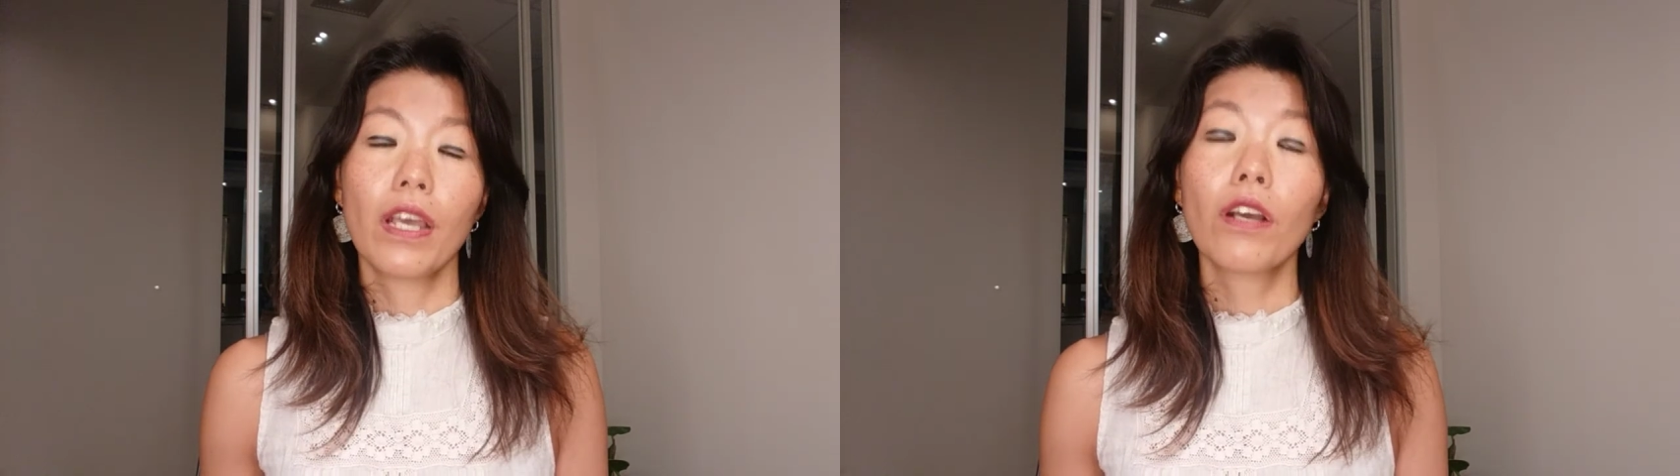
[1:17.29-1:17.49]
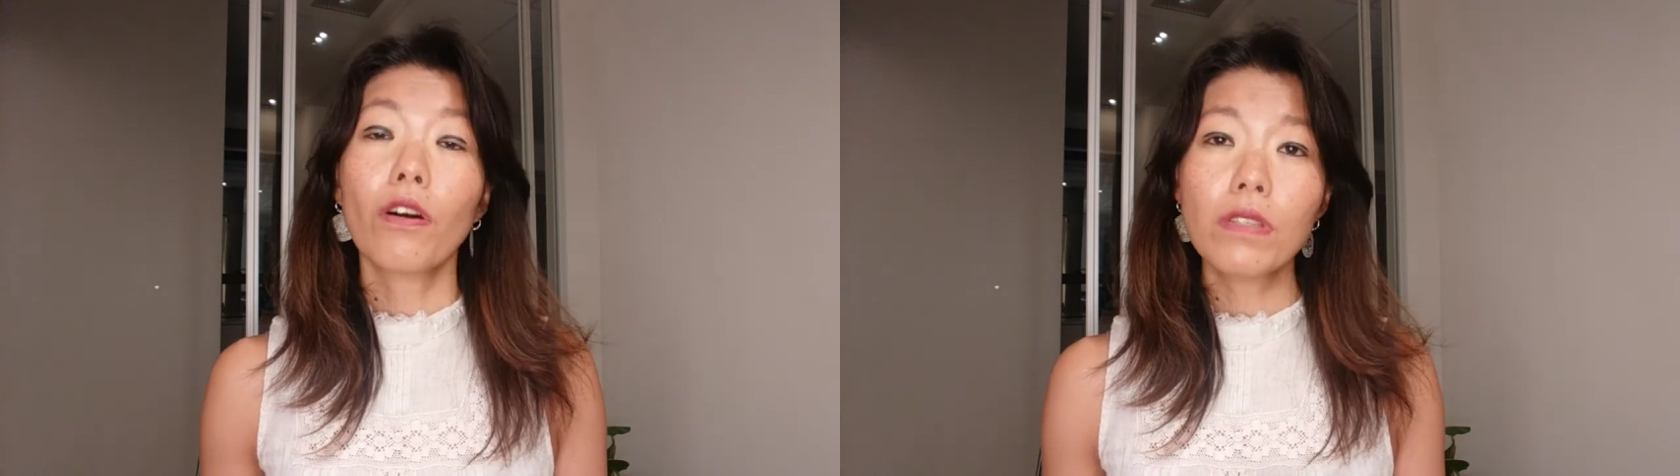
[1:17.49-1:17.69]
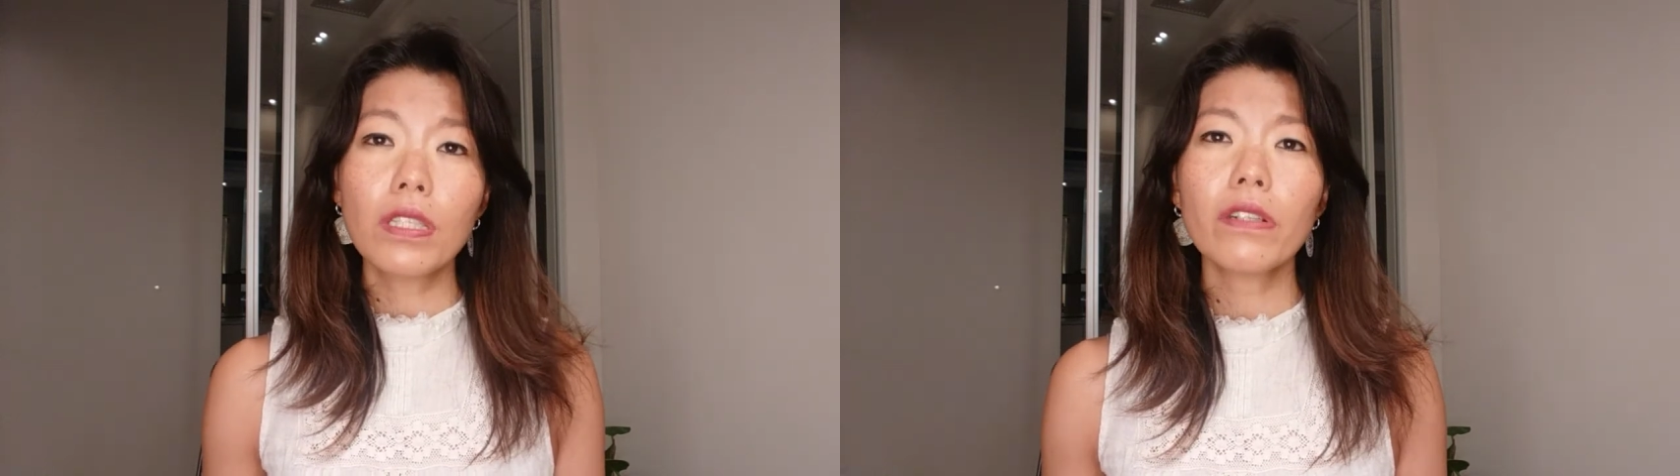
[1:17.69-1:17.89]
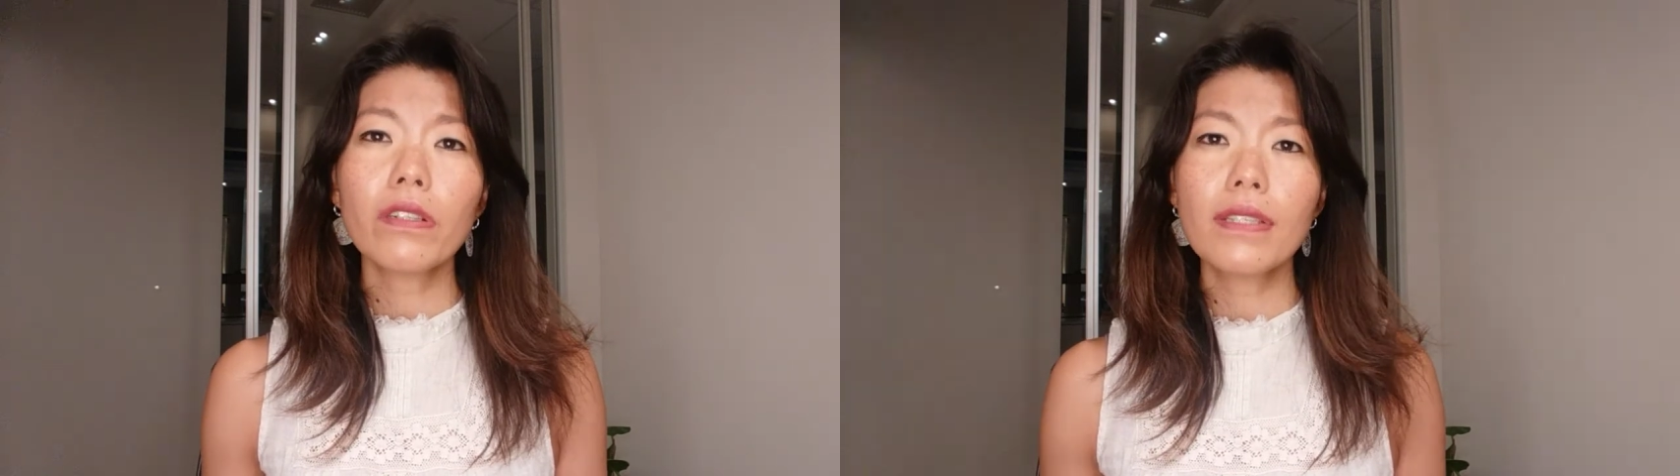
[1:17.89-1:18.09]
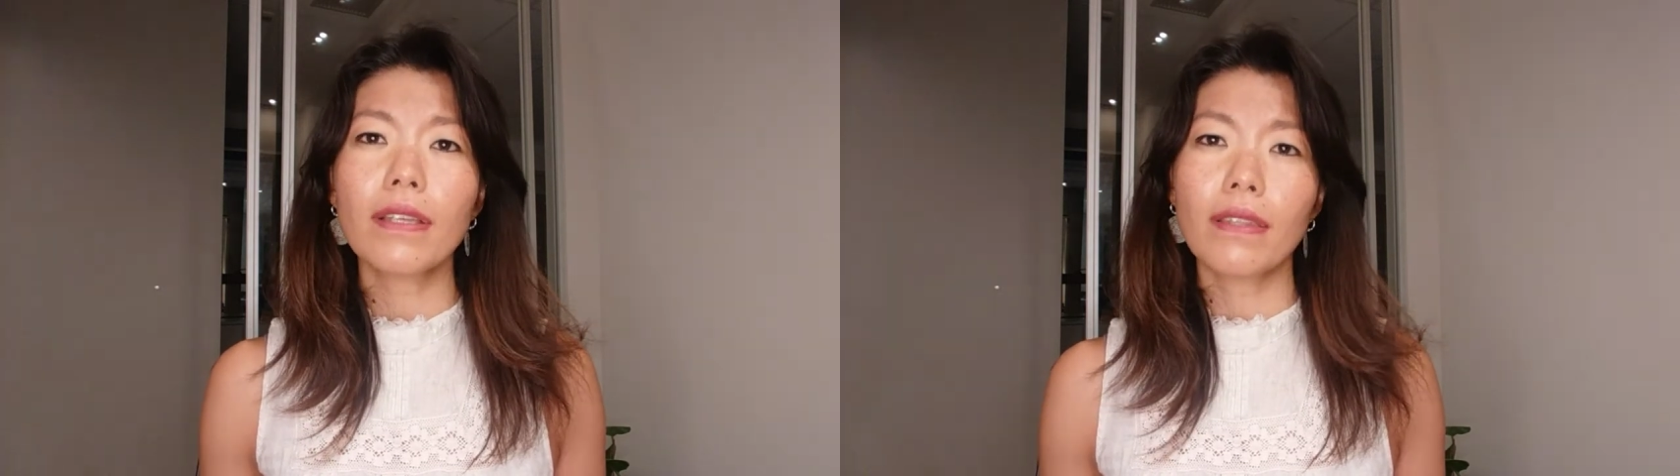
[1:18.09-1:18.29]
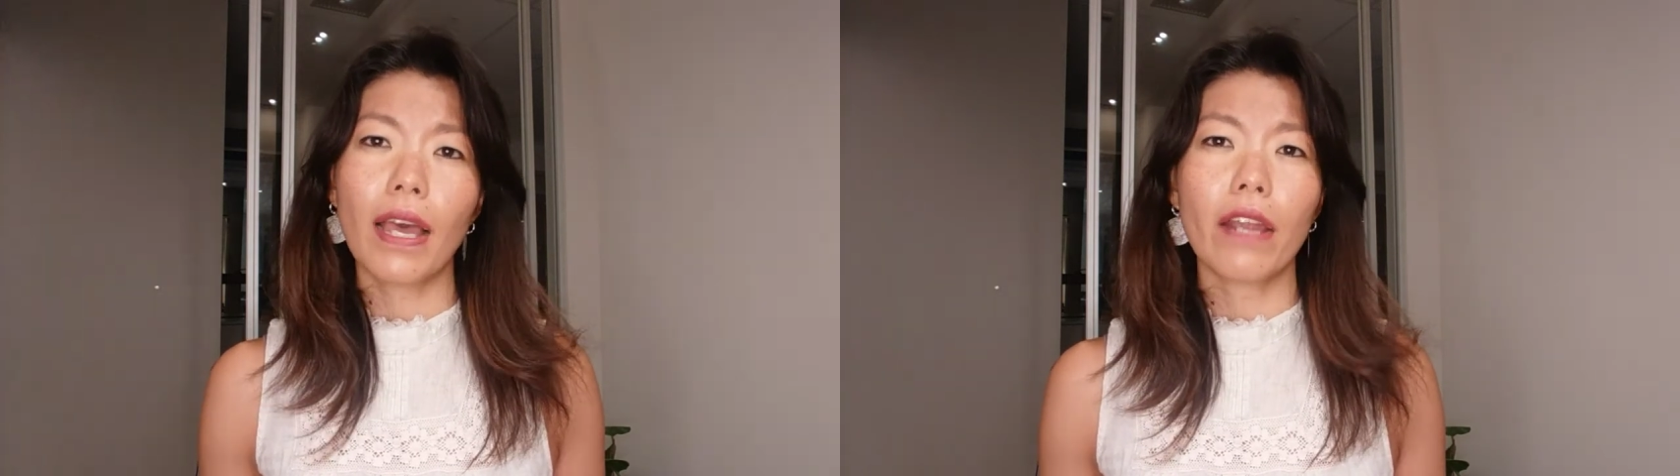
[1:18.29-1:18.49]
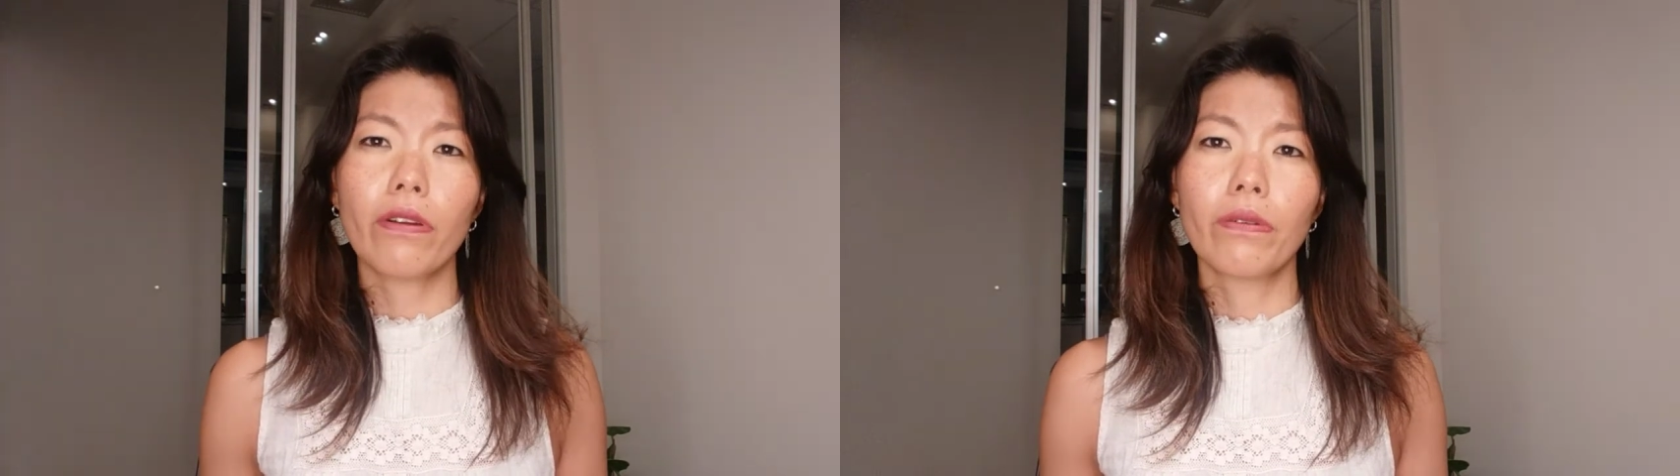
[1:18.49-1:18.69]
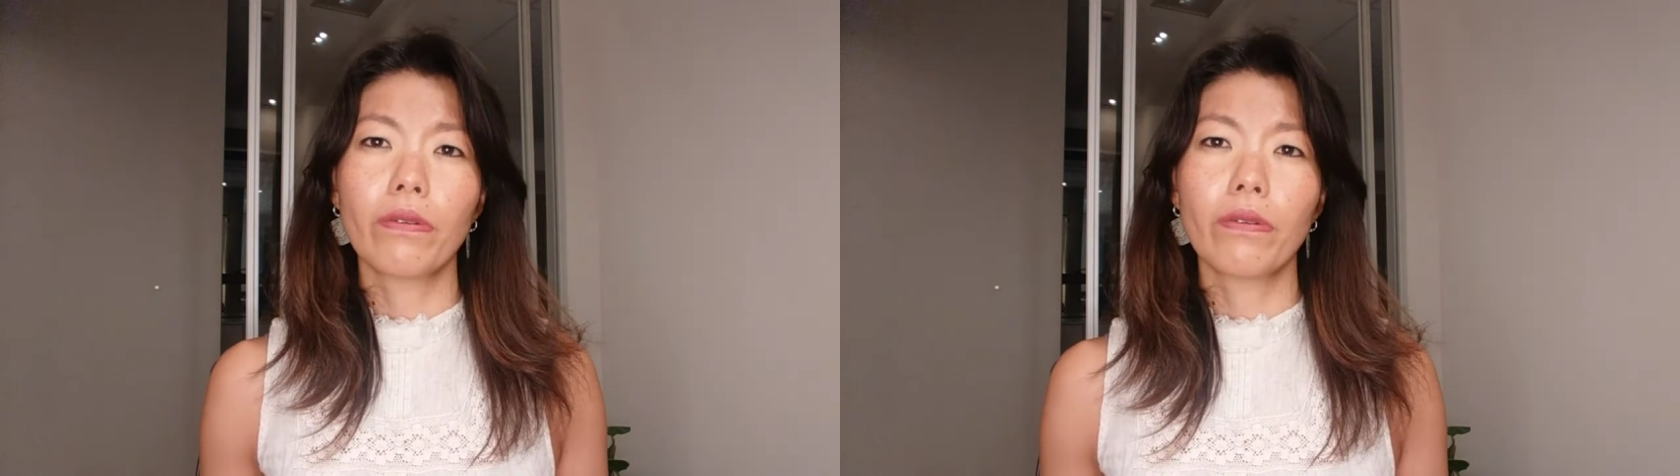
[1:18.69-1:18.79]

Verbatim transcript: Considering this scenario,